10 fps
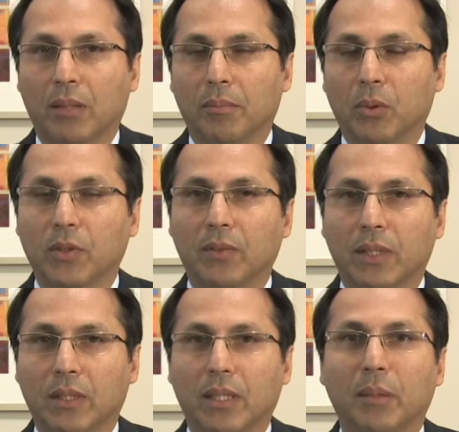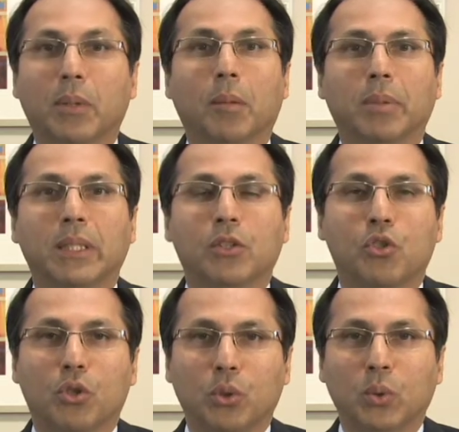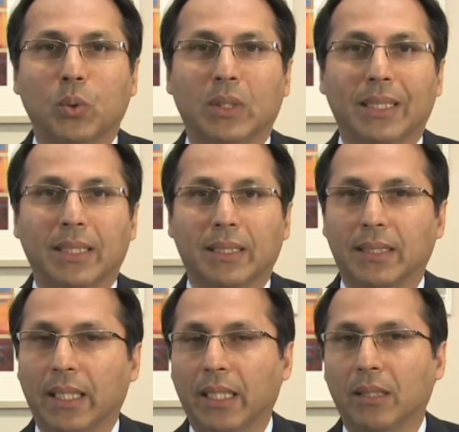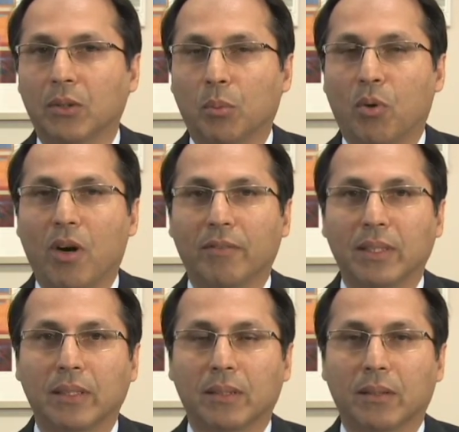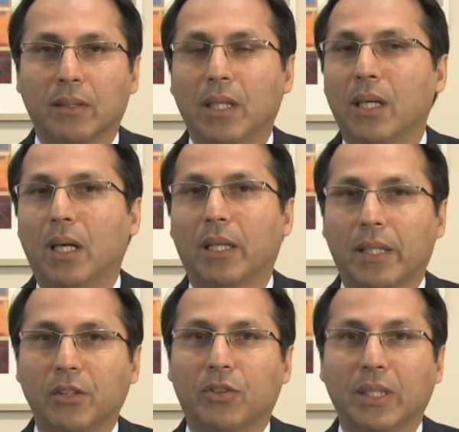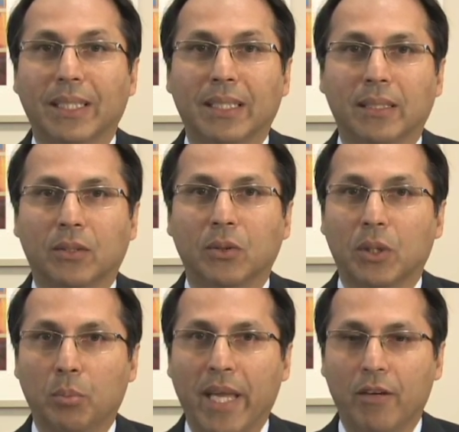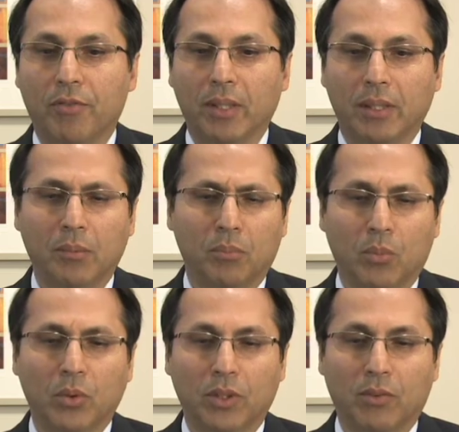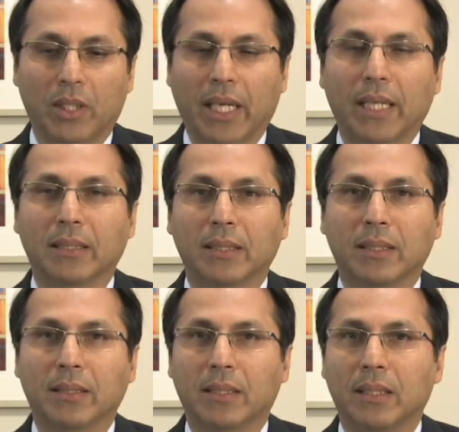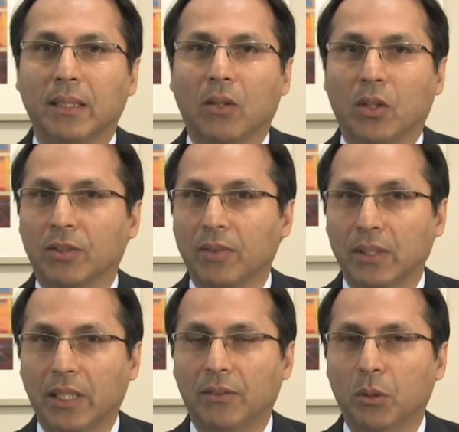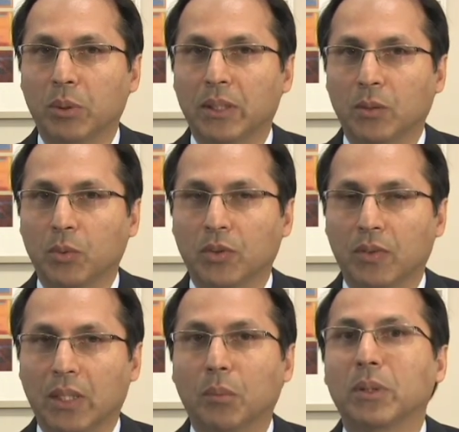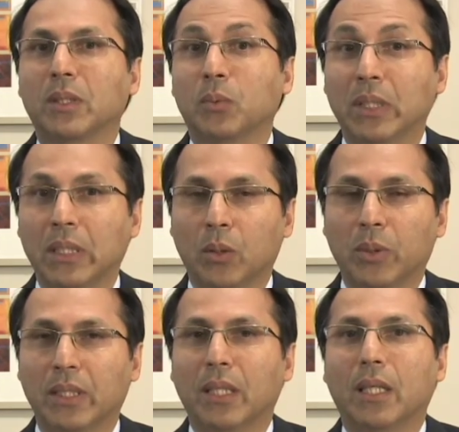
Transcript: Most of the time, companies choose a state or a province or a country that is to their benefit. In most of our cases is the laws of Ontario, because most of the companies we deal with